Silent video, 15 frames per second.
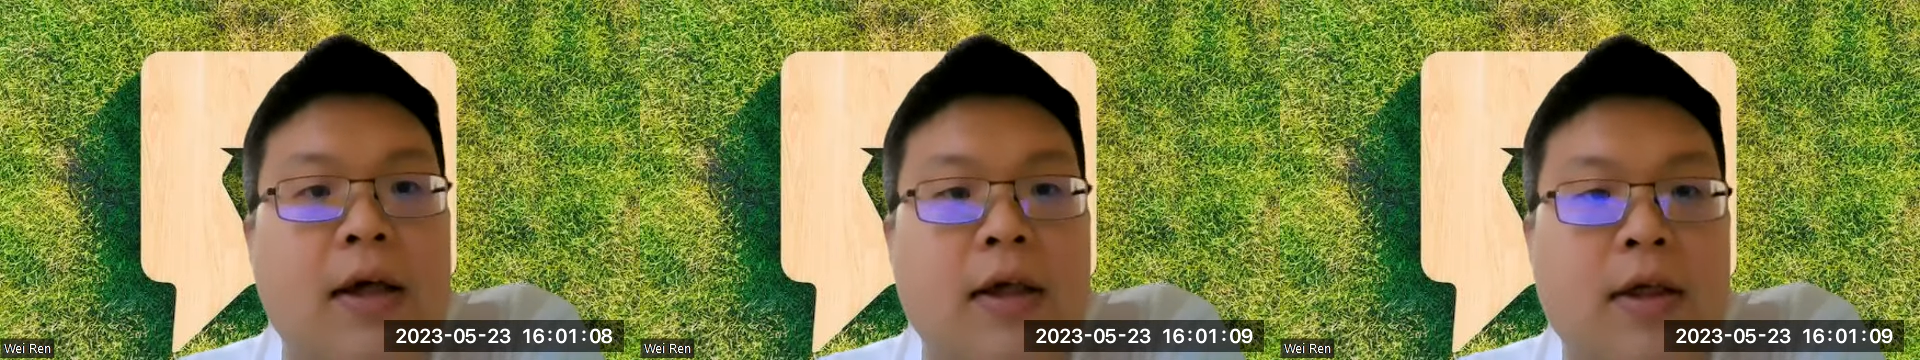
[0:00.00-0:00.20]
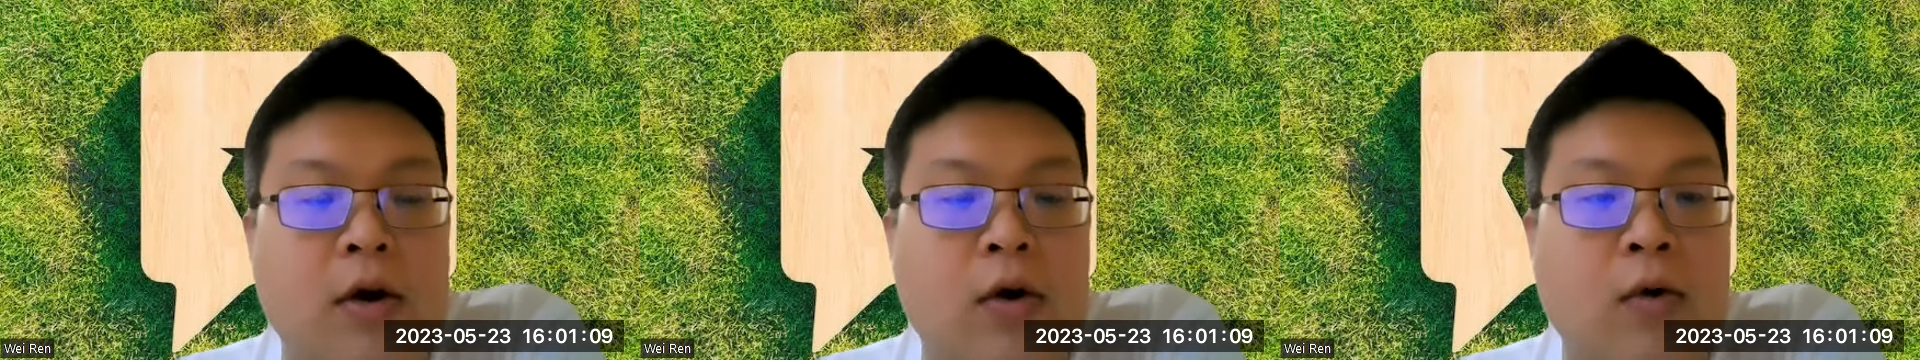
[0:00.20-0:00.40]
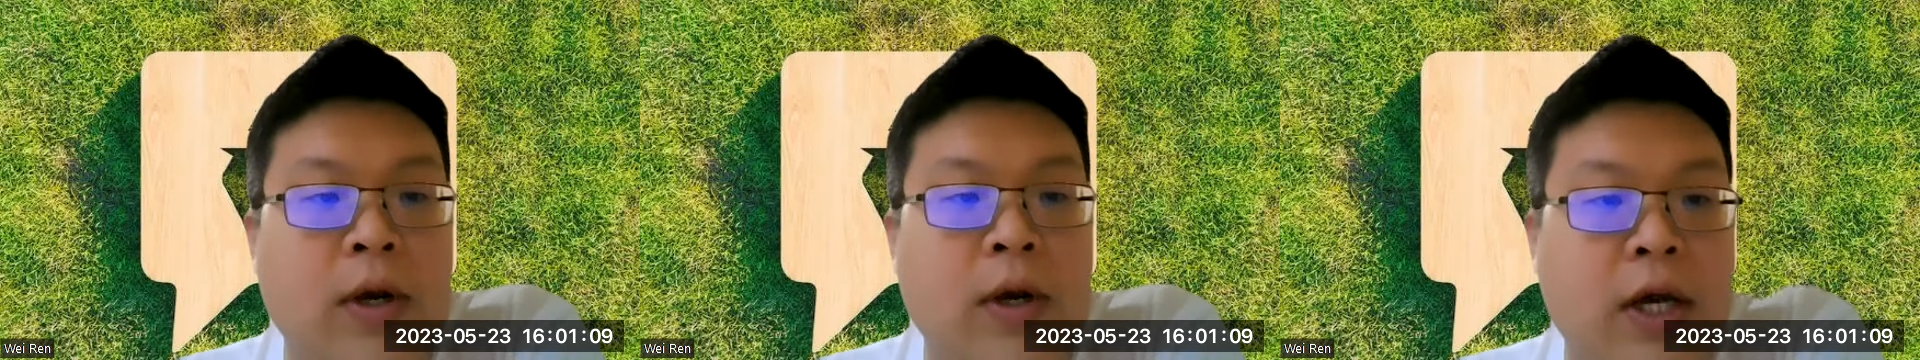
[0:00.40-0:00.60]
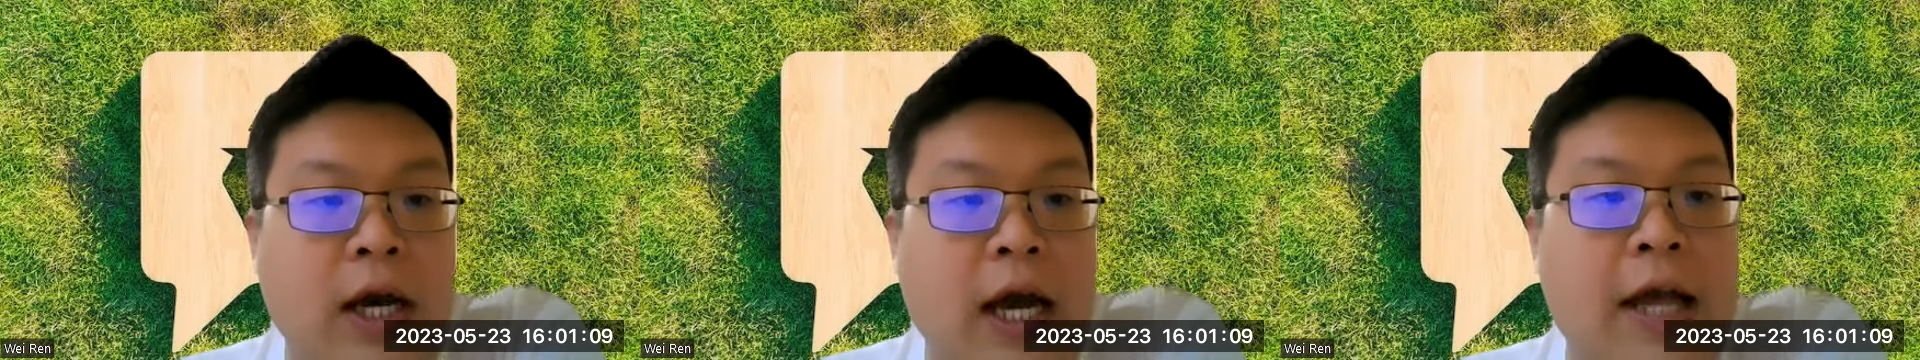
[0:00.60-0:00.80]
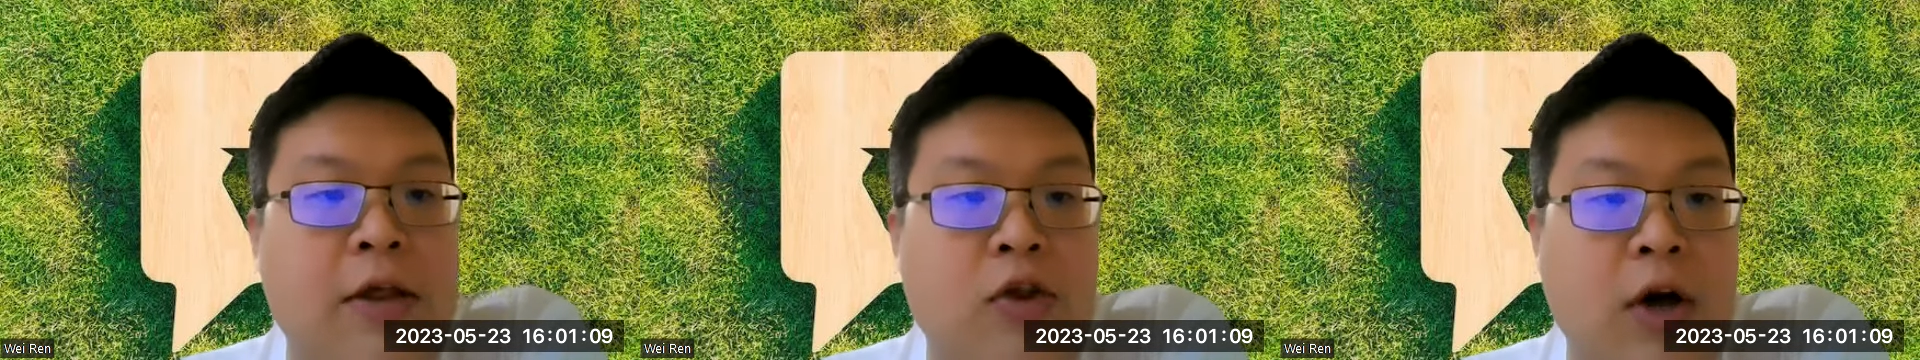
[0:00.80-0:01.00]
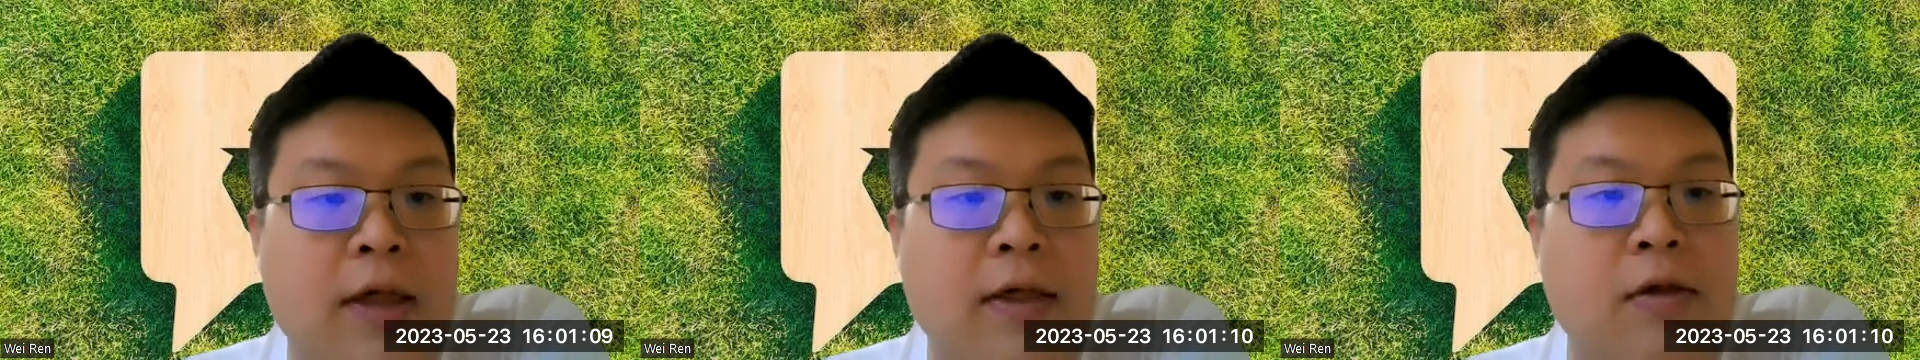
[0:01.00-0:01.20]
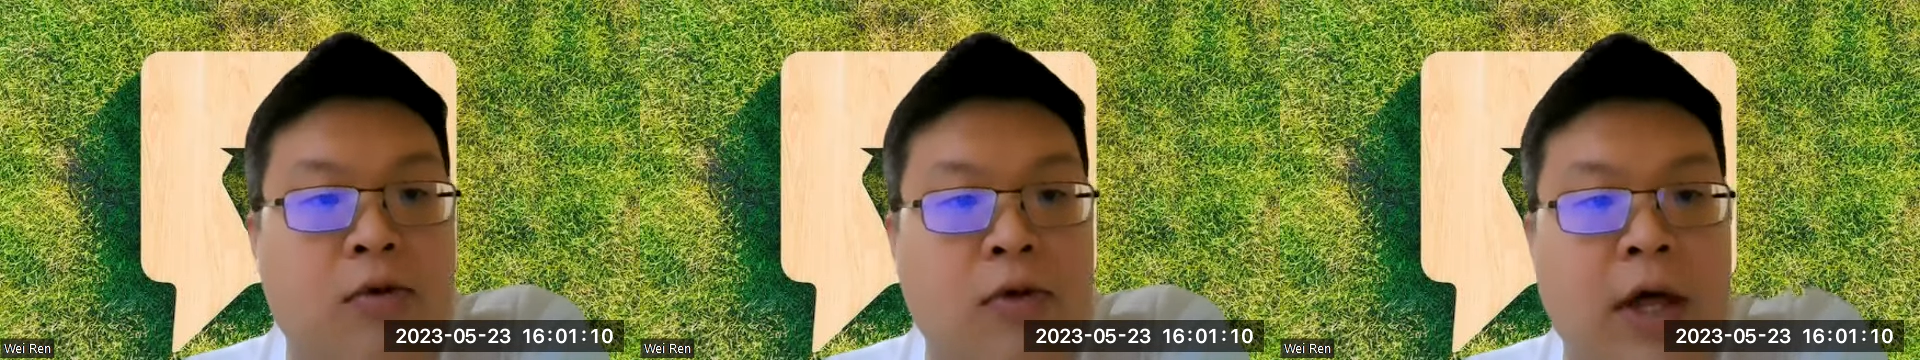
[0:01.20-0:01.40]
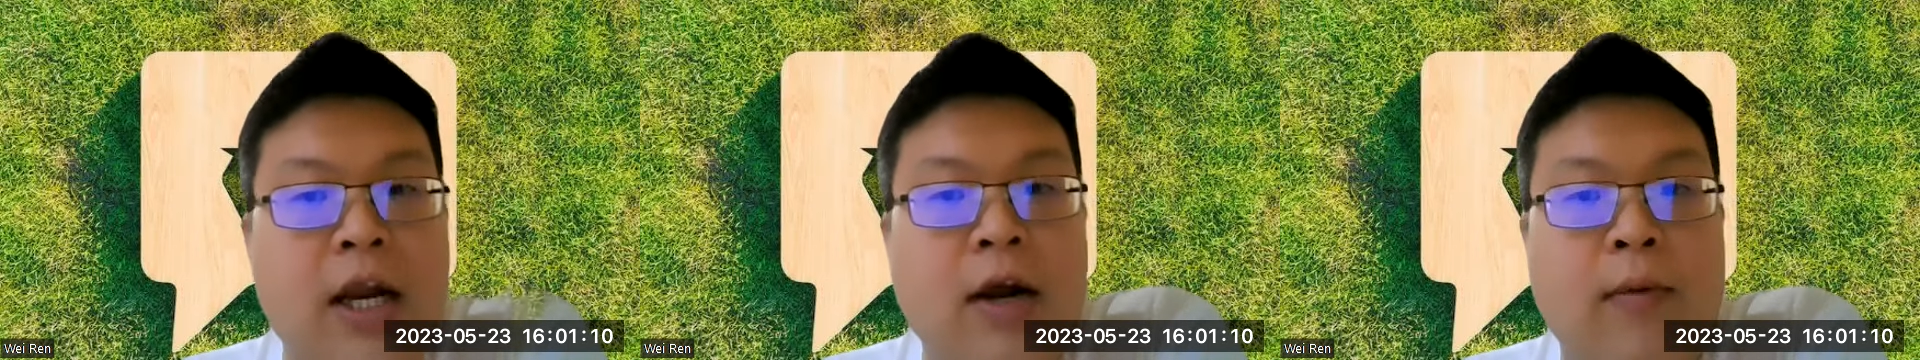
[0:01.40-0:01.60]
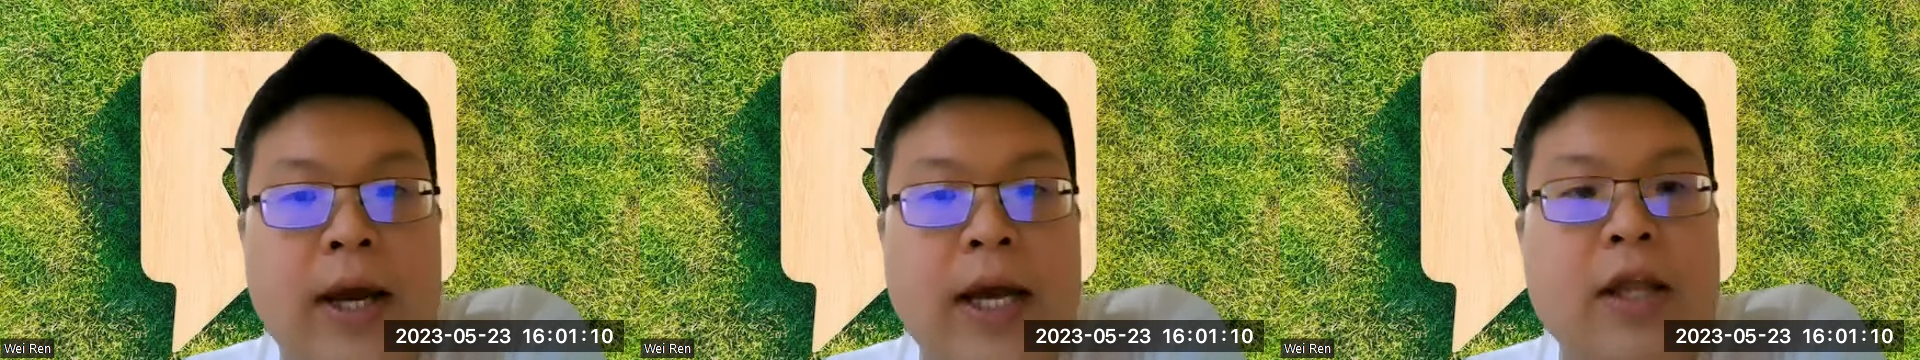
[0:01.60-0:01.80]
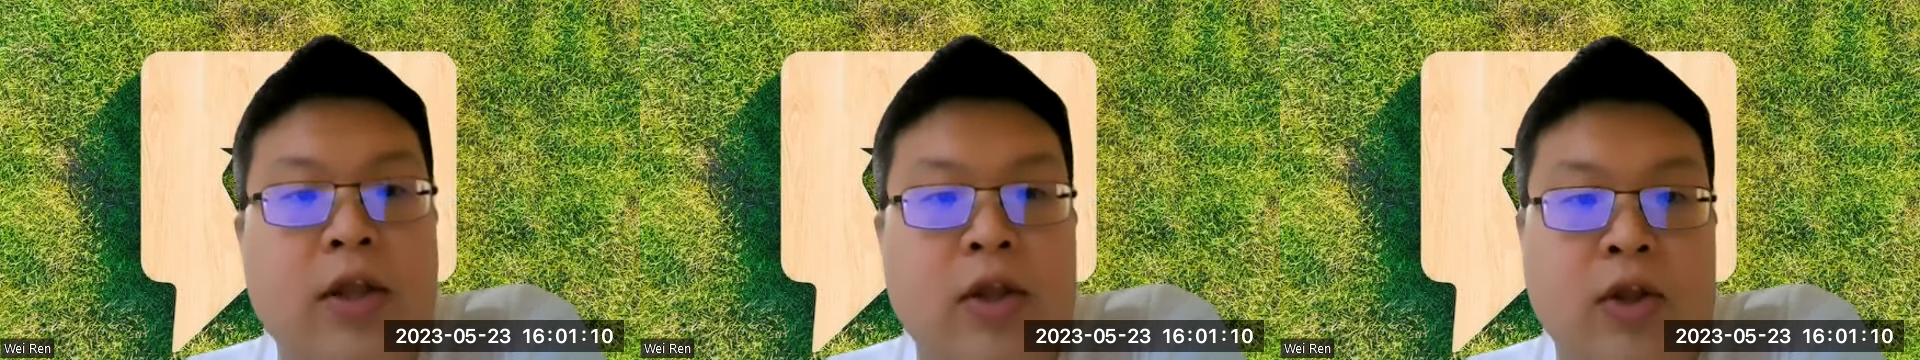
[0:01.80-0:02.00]
So we can just straight
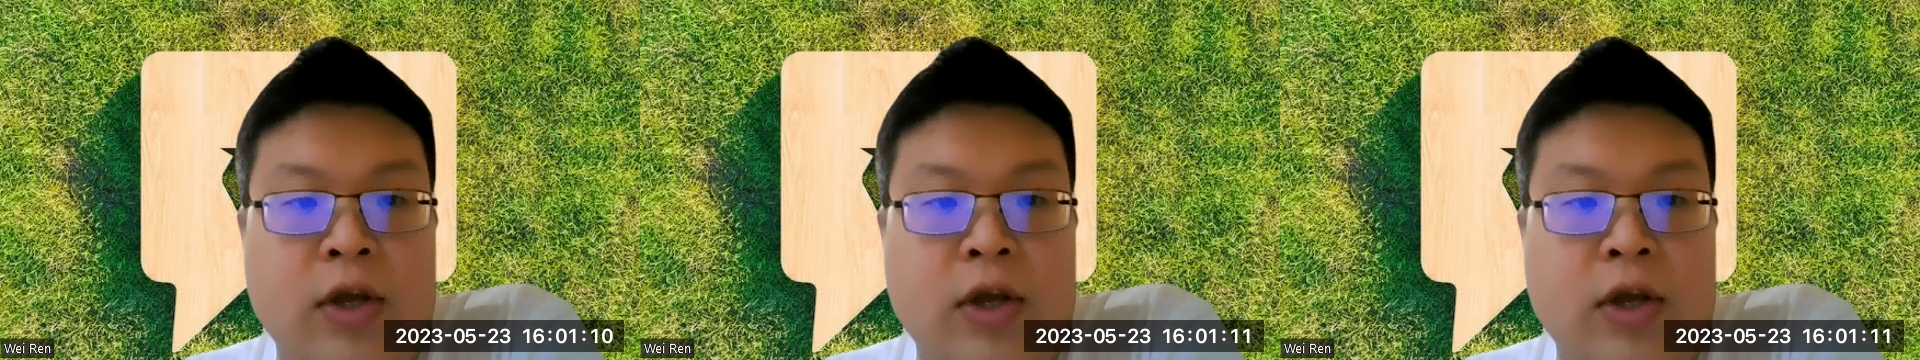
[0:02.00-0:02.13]
away